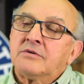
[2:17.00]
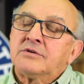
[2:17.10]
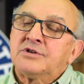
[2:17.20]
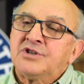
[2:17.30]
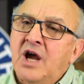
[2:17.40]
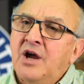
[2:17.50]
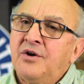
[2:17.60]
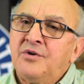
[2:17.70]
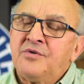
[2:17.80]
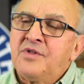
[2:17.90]

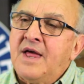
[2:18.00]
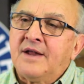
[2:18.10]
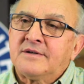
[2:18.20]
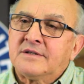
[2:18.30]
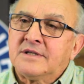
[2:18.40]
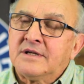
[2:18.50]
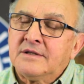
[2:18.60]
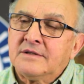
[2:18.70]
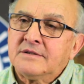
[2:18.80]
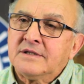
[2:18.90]
show that
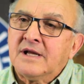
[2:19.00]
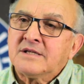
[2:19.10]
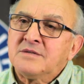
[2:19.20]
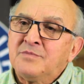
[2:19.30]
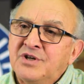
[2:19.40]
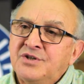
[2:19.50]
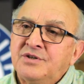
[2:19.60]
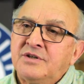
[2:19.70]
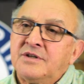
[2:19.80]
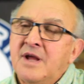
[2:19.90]
the
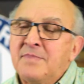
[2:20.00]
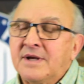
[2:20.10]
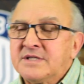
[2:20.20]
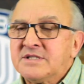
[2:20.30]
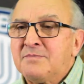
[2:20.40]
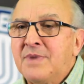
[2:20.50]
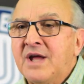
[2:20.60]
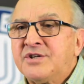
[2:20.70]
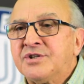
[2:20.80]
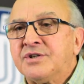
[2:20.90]
exhibition and their
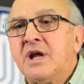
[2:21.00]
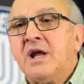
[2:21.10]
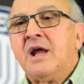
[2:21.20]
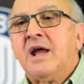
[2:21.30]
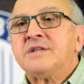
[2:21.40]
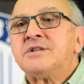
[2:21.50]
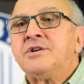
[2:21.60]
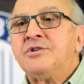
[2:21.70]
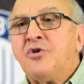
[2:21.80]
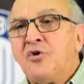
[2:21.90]
participation has an
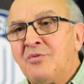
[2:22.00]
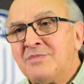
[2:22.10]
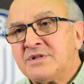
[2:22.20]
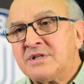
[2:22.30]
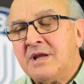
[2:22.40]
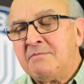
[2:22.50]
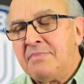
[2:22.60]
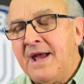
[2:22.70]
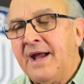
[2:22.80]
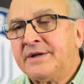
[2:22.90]
enormous
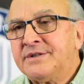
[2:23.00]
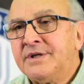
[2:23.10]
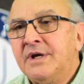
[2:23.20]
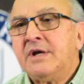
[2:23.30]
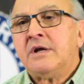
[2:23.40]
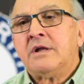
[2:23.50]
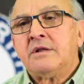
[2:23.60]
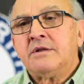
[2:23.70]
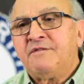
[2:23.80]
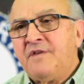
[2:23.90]
impact.
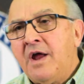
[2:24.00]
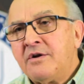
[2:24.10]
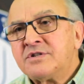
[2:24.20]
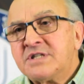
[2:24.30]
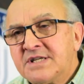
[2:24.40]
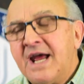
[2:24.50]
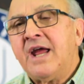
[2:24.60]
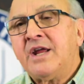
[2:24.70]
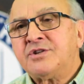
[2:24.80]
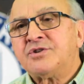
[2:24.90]
The final
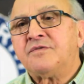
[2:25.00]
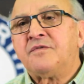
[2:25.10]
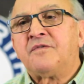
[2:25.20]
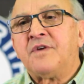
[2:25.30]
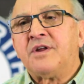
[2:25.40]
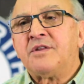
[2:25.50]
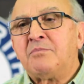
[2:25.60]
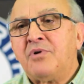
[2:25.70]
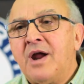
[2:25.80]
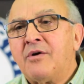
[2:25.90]
stage of the
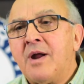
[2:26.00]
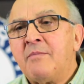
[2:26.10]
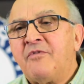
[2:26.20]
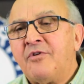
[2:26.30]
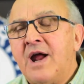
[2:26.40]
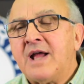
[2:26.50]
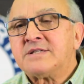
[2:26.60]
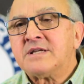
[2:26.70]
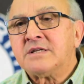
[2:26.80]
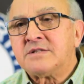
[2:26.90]
program for
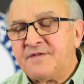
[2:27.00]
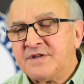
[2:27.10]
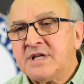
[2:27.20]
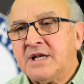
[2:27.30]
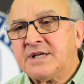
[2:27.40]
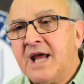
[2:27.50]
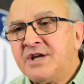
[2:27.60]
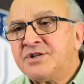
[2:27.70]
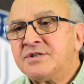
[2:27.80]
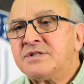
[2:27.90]
us is a
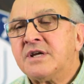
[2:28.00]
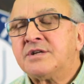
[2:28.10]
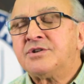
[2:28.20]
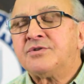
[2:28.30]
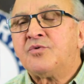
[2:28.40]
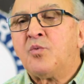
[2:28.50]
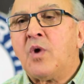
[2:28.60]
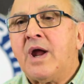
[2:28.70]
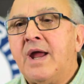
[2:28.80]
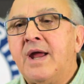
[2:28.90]
facilitation session
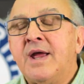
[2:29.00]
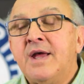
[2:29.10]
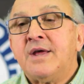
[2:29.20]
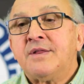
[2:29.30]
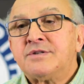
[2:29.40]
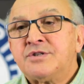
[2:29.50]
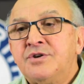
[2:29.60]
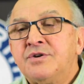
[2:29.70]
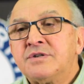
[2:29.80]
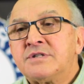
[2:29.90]
where the
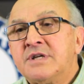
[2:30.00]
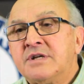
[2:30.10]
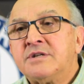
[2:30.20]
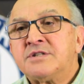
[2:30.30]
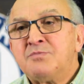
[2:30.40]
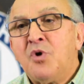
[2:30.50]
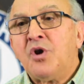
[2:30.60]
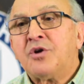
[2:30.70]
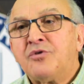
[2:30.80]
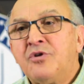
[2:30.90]
students sit in
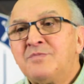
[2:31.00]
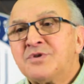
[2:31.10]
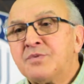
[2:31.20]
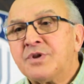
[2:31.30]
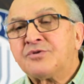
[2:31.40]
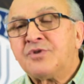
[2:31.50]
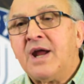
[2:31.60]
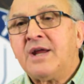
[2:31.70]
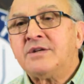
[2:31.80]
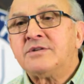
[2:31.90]
smaller groups with
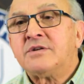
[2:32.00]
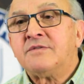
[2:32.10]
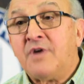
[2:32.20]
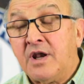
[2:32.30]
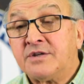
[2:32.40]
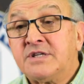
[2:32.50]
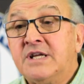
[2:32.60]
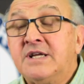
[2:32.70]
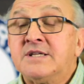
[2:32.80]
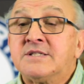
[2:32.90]
trained
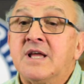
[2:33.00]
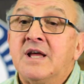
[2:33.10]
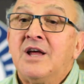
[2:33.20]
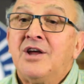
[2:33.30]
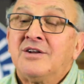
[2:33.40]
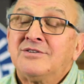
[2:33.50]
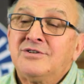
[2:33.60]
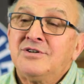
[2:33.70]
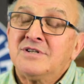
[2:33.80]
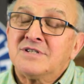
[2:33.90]
volunteers
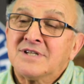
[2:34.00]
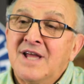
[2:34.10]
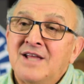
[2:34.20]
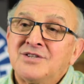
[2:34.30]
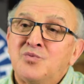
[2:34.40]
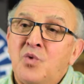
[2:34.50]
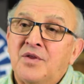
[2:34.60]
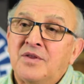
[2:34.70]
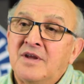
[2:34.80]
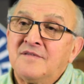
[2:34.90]
to discuss
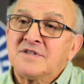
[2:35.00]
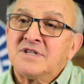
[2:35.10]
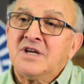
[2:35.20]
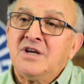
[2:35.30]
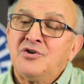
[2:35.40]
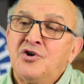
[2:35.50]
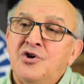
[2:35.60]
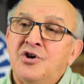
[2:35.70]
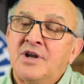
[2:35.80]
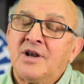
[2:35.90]
what they've seen,
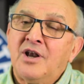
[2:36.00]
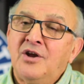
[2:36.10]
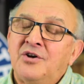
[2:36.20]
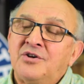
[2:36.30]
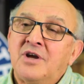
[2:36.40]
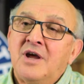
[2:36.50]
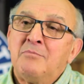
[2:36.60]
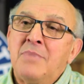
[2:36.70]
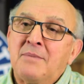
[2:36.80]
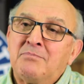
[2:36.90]
heard and learnt,
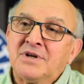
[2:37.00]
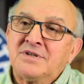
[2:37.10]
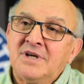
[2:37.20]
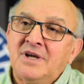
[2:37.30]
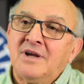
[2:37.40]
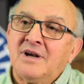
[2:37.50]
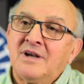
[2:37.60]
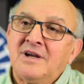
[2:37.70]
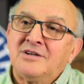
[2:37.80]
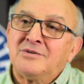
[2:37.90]
but
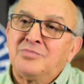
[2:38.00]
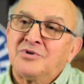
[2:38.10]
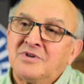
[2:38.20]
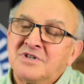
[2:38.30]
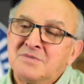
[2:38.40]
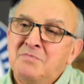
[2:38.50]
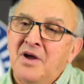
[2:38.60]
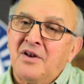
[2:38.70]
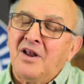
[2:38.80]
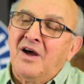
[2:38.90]
particularly to put the
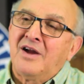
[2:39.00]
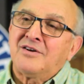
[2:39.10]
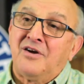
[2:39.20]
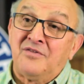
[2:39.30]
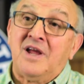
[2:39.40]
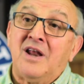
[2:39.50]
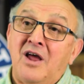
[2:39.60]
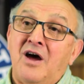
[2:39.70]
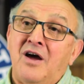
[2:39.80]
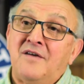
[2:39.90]
spotlight on their
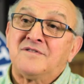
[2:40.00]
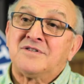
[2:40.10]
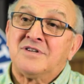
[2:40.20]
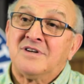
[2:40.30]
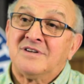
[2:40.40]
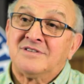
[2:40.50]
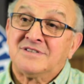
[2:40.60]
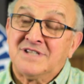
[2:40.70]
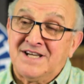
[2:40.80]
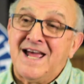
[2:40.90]
lives
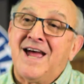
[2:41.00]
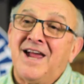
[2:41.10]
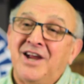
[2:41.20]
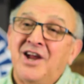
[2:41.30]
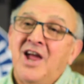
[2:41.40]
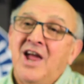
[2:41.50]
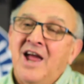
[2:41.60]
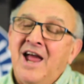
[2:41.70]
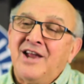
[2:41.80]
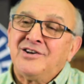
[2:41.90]
today
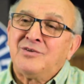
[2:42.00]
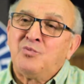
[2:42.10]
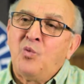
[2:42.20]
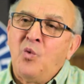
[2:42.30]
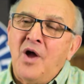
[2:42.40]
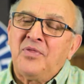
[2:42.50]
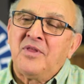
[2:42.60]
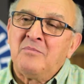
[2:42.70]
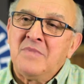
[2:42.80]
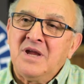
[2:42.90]
and what
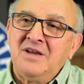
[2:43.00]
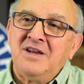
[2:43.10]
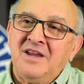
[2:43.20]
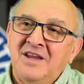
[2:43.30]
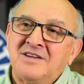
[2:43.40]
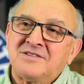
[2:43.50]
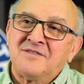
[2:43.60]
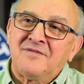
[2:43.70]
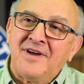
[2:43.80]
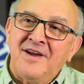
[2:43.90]
the meaning is
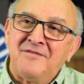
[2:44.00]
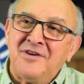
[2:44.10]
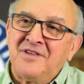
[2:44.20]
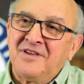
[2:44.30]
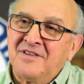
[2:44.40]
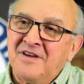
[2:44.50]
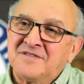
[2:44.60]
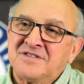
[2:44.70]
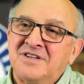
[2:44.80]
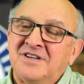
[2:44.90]
of everything they've
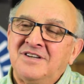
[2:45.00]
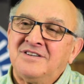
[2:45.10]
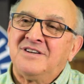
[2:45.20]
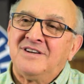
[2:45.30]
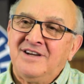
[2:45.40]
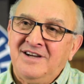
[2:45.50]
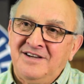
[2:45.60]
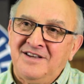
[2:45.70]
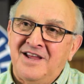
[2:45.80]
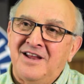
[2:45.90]
seen
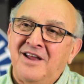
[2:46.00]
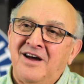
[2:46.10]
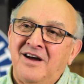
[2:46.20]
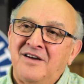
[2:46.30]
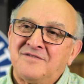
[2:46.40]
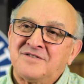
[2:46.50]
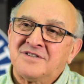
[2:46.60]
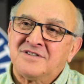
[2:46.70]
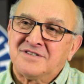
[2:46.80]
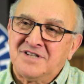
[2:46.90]
in their lives
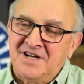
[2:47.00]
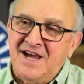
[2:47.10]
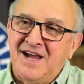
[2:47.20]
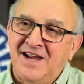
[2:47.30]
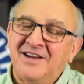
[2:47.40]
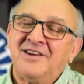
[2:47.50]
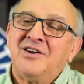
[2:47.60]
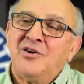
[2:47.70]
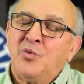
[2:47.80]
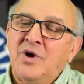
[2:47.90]
today.
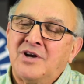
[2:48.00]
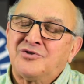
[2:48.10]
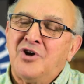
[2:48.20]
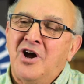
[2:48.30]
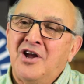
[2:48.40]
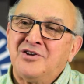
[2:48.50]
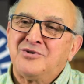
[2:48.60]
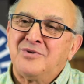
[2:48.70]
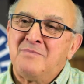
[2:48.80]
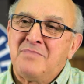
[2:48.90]
We are trying
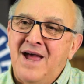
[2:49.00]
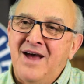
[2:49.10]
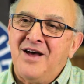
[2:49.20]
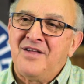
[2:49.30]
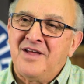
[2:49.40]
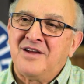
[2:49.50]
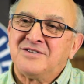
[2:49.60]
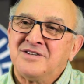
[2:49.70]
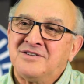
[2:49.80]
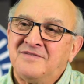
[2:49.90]
to empower
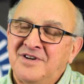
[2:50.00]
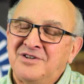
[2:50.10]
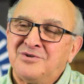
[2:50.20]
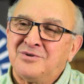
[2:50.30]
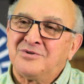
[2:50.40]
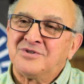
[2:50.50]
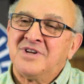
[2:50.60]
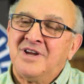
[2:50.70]
those individuals